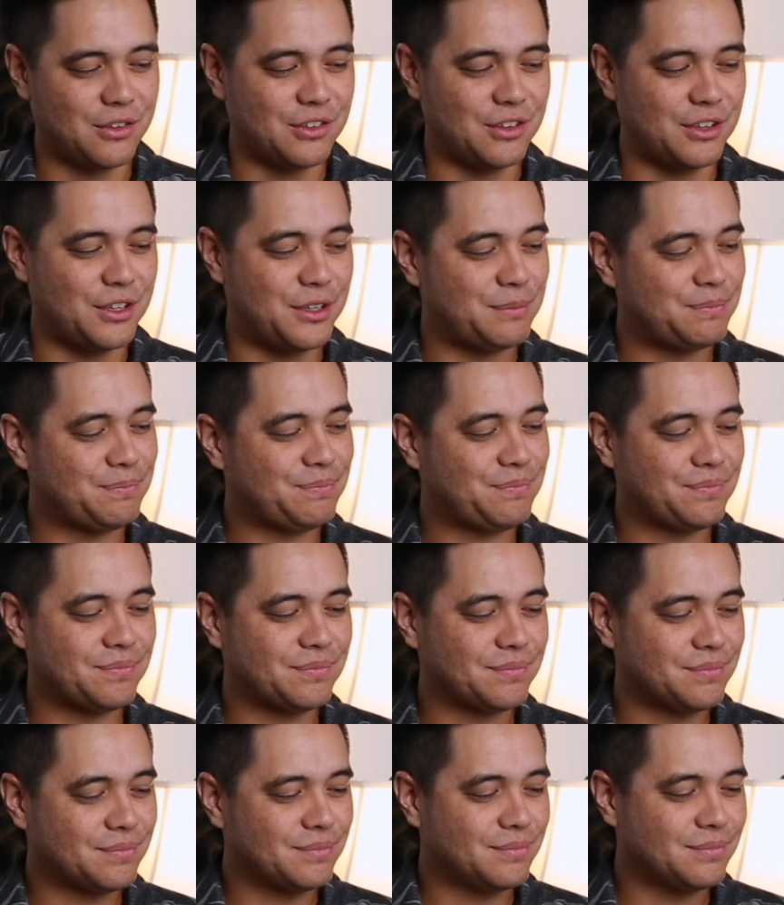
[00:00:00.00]
So
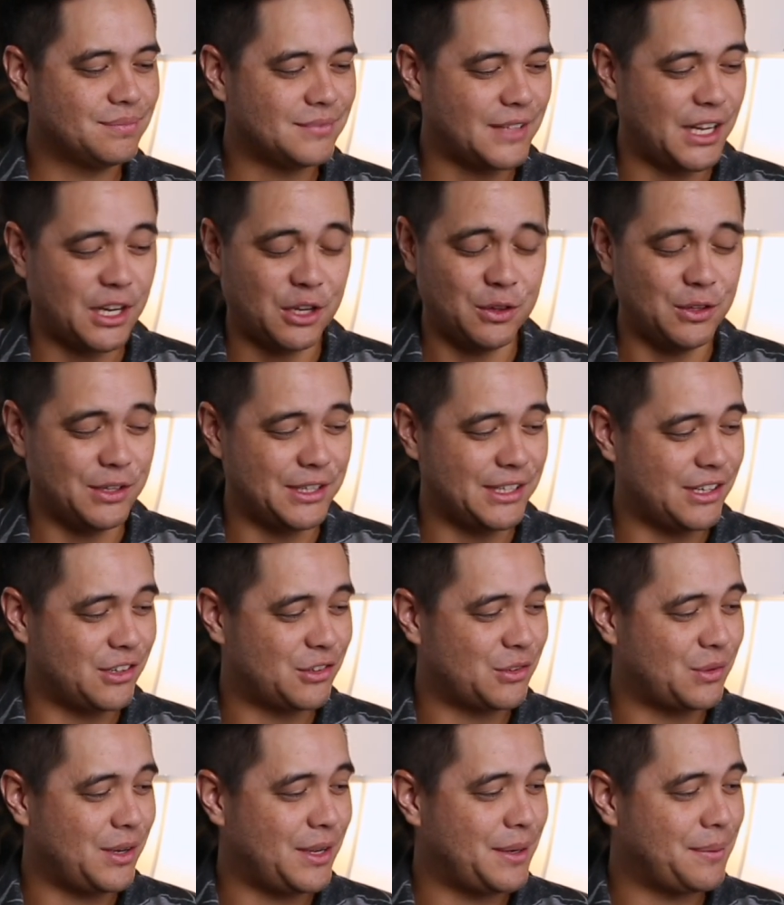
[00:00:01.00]
including
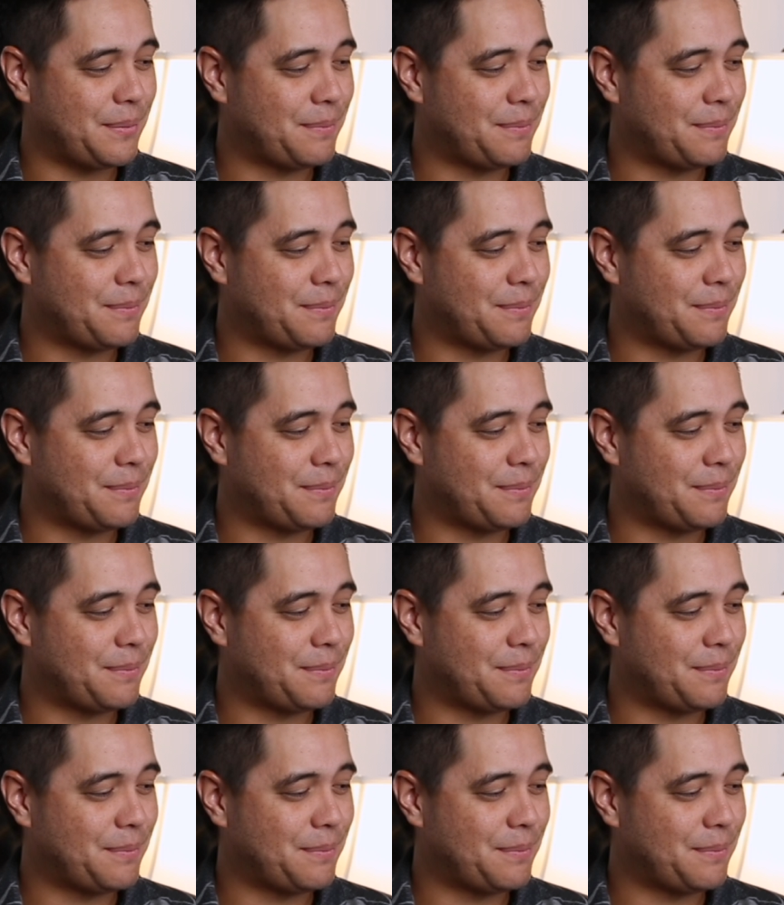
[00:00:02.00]
this one.